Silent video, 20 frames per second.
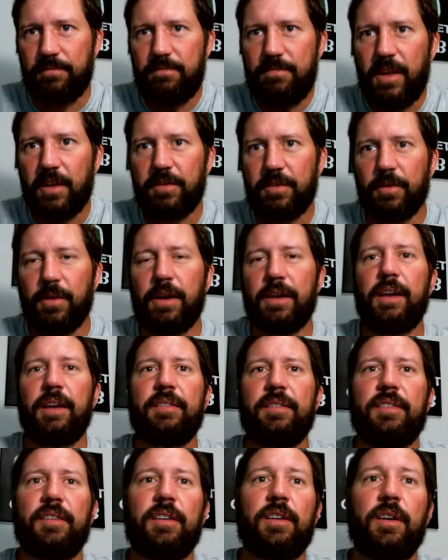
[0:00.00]
So I
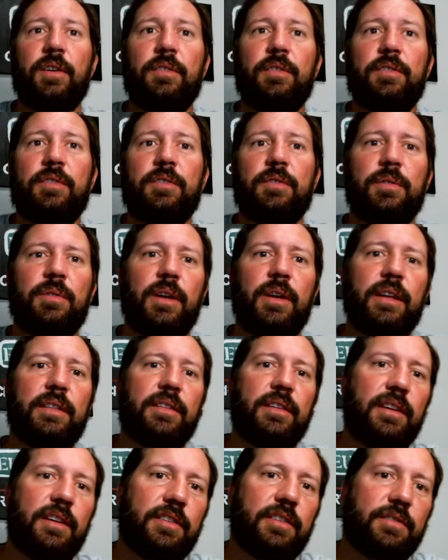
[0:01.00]
guess it goes throughout
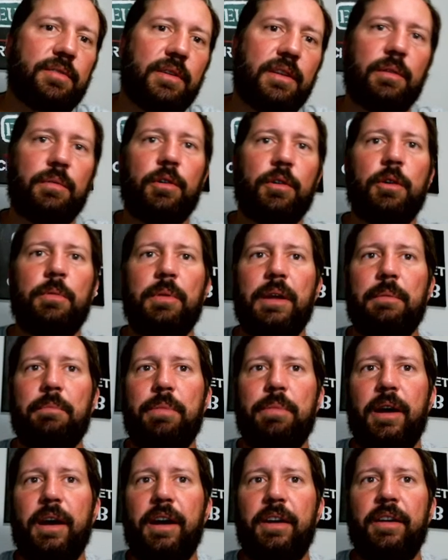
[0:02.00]
the history of the Roman
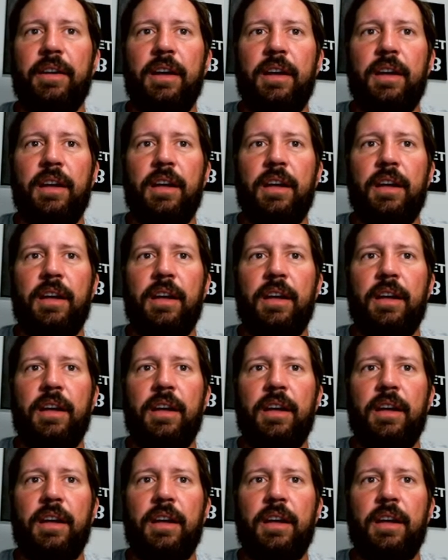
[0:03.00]
Empire.